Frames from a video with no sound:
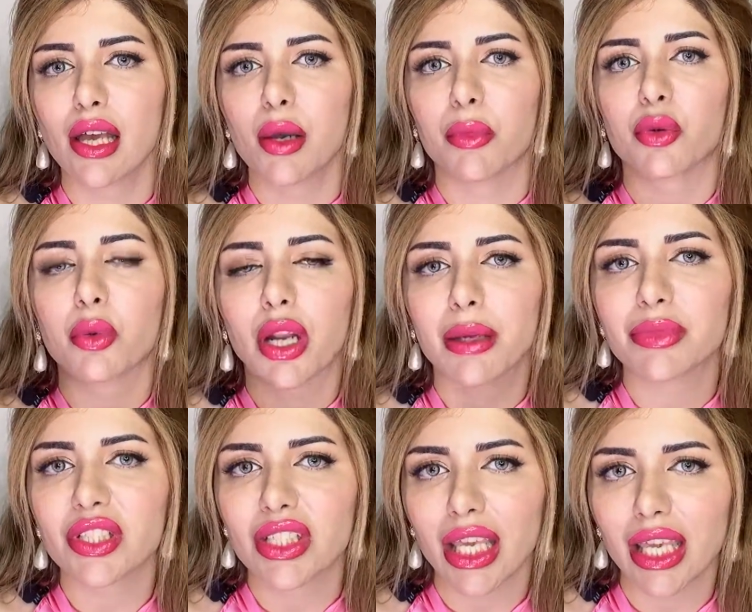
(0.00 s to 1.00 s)
but what I'm
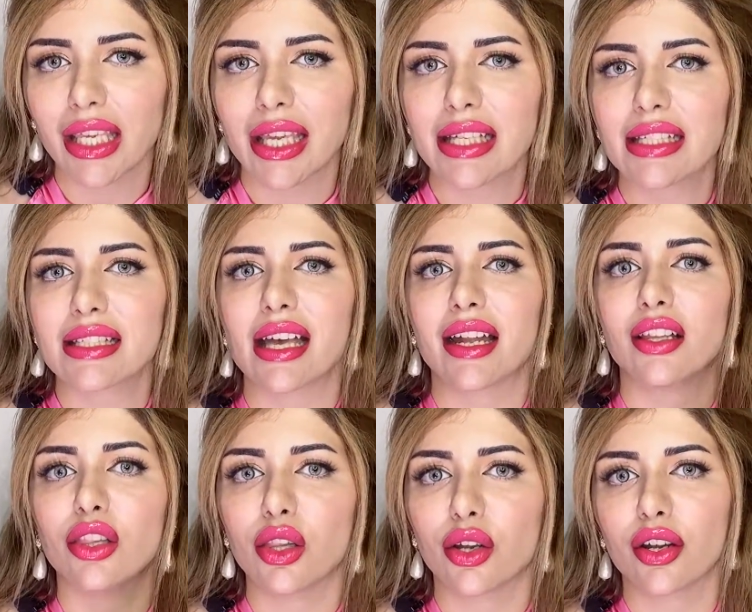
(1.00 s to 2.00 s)
saying is that
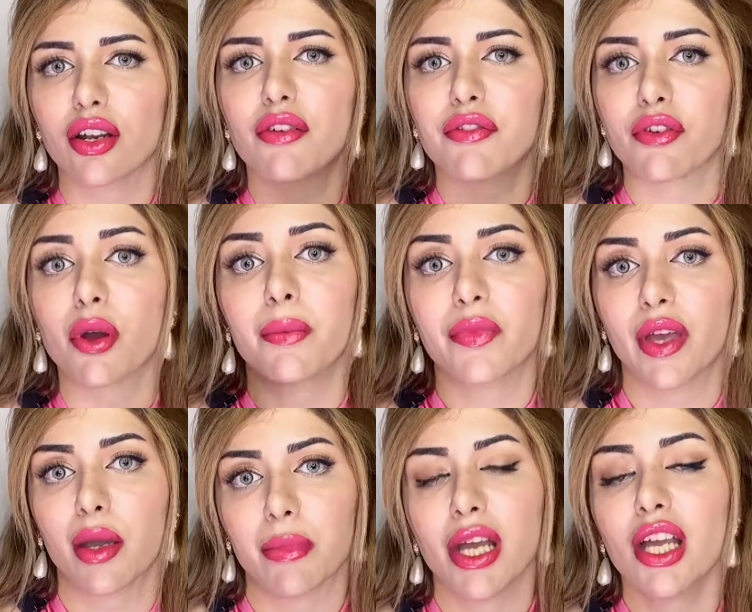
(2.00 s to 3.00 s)
learn from
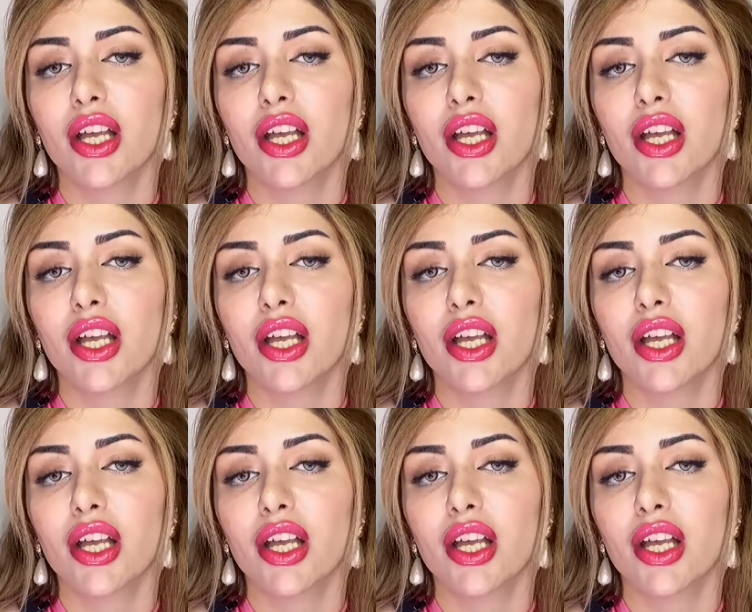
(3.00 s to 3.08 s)
them.